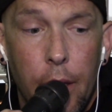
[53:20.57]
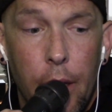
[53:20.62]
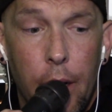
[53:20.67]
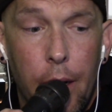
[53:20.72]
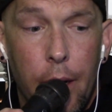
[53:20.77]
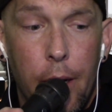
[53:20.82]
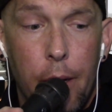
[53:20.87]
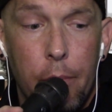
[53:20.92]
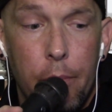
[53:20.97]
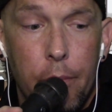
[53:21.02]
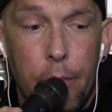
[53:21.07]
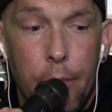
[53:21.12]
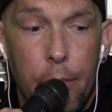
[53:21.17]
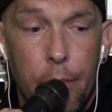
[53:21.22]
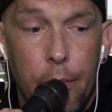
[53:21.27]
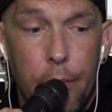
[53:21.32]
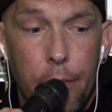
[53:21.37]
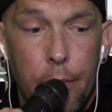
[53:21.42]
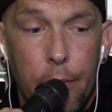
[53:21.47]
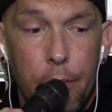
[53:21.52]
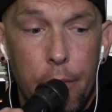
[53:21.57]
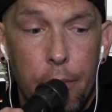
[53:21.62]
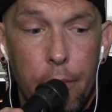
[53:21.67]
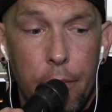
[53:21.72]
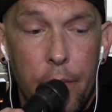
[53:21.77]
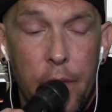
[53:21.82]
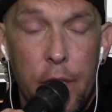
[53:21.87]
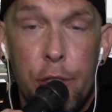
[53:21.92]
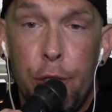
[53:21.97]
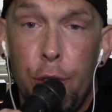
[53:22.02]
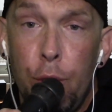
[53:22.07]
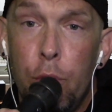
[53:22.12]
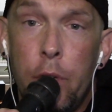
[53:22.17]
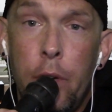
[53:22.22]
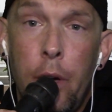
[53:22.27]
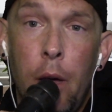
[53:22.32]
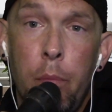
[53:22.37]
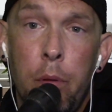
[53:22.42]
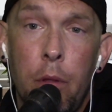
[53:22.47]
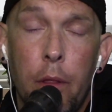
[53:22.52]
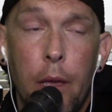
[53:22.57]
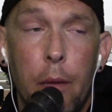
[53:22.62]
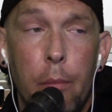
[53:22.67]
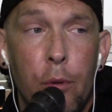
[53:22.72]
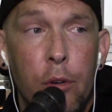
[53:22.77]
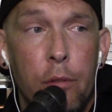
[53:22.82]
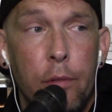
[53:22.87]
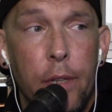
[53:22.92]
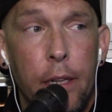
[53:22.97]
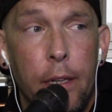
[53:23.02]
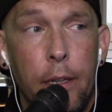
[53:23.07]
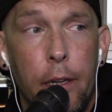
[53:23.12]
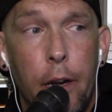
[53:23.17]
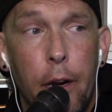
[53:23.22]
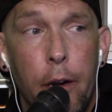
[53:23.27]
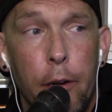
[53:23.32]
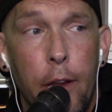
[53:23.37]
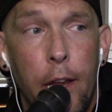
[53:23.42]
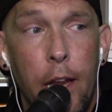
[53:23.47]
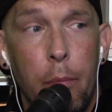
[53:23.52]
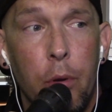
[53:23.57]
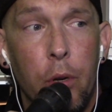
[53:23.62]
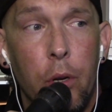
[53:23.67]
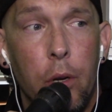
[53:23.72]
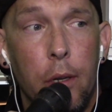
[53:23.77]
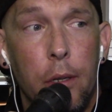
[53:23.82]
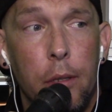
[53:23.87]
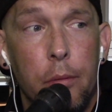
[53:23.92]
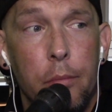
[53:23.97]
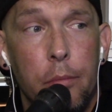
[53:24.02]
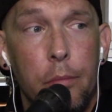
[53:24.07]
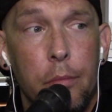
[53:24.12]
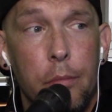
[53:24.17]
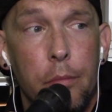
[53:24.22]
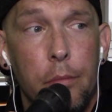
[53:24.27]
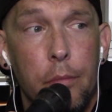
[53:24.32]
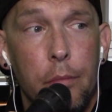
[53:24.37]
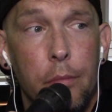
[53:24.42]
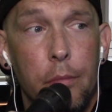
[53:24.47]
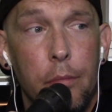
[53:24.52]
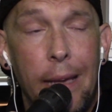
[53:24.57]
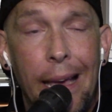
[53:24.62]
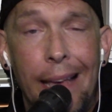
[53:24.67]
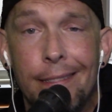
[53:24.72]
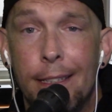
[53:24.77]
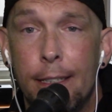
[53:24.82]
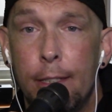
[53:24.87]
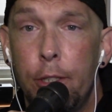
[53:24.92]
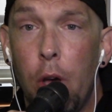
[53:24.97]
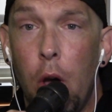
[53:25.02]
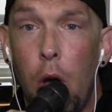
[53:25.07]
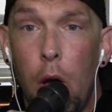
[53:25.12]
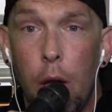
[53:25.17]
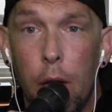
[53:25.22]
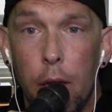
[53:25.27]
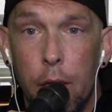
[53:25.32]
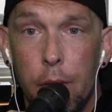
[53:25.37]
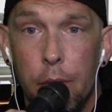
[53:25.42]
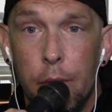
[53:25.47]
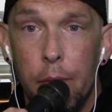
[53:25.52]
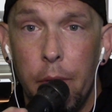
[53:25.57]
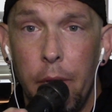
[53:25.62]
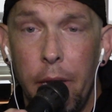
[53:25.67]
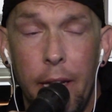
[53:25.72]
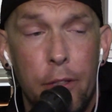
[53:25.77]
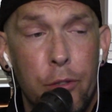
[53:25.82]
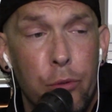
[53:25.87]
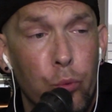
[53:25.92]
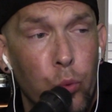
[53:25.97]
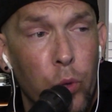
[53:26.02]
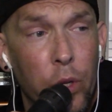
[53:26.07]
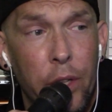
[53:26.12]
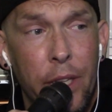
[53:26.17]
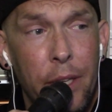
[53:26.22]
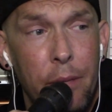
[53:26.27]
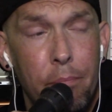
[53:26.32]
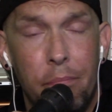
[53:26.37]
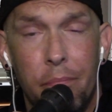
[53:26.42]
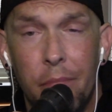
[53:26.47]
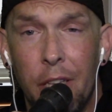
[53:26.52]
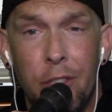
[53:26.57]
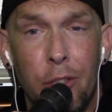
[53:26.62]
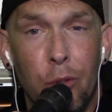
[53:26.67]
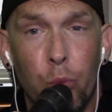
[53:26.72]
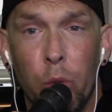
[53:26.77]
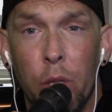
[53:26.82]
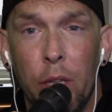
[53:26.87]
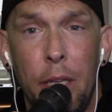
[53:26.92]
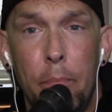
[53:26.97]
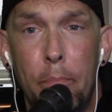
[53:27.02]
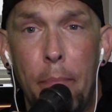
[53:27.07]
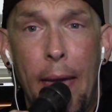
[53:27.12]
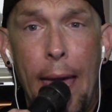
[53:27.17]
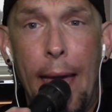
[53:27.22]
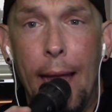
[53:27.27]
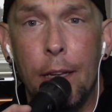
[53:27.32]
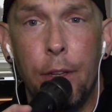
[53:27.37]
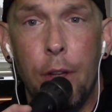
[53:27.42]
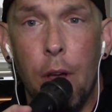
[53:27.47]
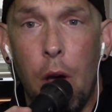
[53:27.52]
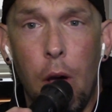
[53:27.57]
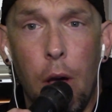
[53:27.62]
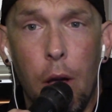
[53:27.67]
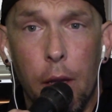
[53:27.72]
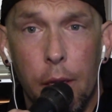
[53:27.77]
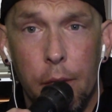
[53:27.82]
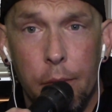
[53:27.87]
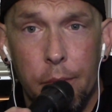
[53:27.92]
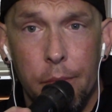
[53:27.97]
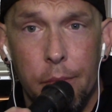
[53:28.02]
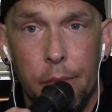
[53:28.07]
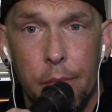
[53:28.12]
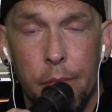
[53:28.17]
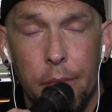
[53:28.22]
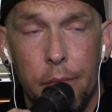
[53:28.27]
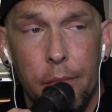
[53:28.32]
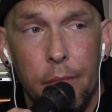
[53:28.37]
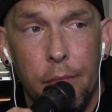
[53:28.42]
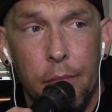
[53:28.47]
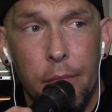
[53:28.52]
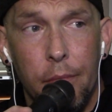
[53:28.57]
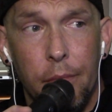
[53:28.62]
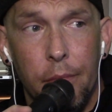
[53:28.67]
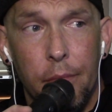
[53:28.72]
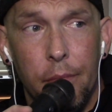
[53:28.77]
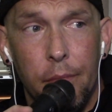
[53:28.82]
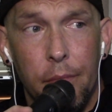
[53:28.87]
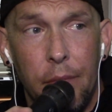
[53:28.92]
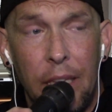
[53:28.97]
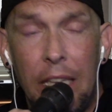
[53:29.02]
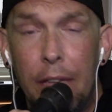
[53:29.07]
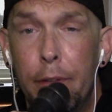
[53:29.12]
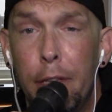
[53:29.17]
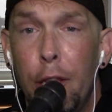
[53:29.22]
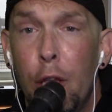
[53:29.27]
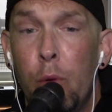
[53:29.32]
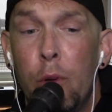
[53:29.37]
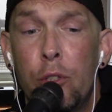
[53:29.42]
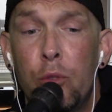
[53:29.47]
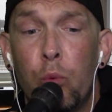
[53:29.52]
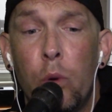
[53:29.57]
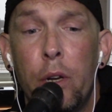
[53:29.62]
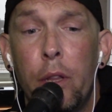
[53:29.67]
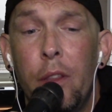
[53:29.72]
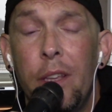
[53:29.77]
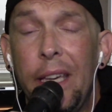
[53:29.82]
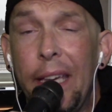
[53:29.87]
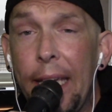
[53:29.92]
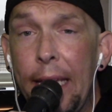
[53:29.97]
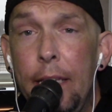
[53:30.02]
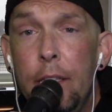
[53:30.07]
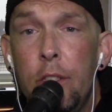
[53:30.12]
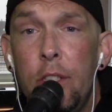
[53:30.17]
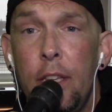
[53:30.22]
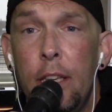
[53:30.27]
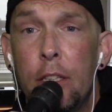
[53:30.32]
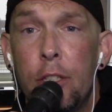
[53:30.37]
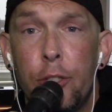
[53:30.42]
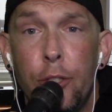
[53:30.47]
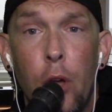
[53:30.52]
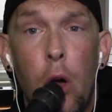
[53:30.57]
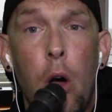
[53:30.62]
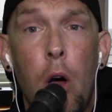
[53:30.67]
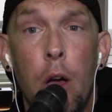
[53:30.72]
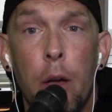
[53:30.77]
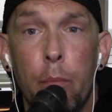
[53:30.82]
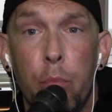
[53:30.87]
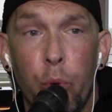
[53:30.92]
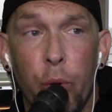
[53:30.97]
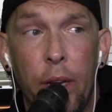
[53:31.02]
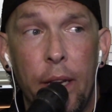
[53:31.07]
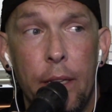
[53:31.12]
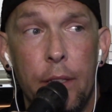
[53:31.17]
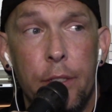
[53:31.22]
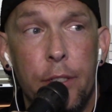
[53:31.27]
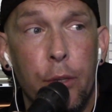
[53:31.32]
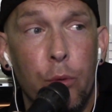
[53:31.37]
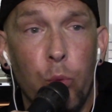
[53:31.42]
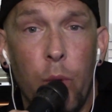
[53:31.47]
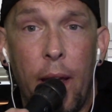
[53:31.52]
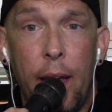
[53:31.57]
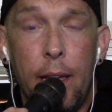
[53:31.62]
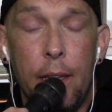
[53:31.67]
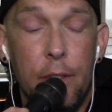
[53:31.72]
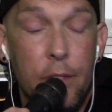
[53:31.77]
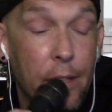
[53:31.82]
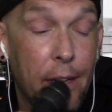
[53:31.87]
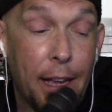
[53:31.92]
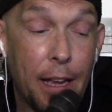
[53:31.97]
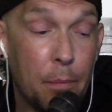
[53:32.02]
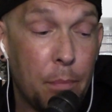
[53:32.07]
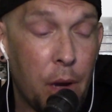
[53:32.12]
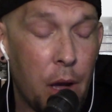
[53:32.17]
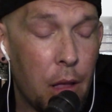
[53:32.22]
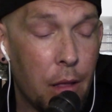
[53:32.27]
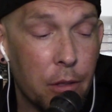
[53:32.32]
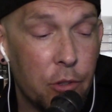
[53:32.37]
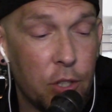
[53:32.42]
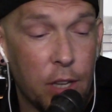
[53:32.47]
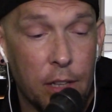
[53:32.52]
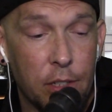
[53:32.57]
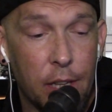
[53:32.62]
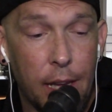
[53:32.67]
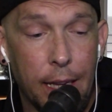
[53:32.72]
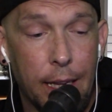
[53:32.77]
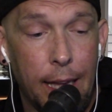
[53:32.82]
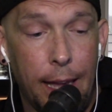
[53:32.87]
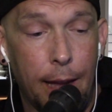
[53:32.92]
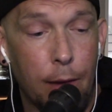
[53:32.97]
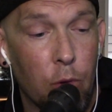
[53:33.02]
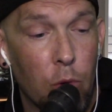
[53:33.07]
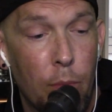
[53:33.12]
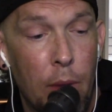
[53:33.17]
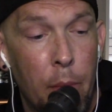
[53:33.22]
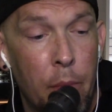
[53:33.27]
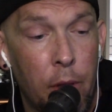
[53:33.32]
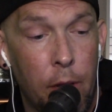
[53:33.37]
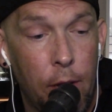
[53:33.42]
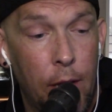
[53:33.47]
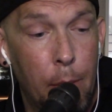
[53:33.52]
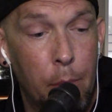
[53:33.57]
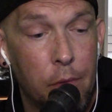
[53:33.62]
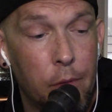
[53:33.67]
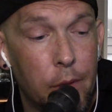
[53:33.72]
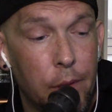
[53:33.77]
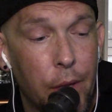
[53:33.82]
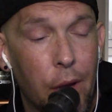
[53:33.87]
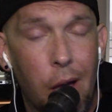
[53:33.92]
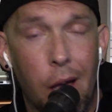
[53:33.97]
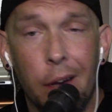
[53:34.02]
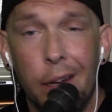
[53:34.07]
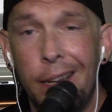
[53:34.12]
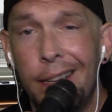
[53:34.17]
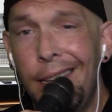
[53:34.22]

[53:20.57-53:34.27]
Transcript: Um, this new couple that moved in in our neighborhood has a dog, and it's really, it's a really bad dog, even though it's one of the easiest dog breeds to raise. And I apologize, I can't remember the name of a dog.